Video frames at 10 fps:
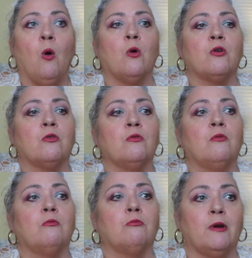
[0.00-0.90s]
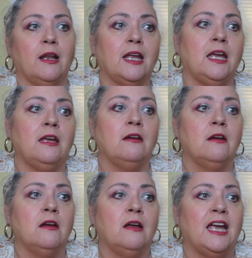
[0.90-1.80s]
or really
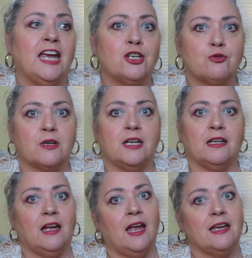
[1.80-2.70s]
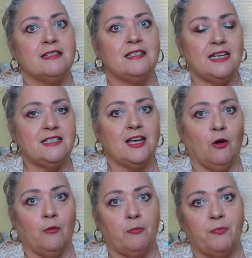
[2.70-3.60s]
intricate and
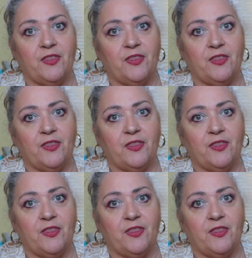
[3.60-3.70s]
detailed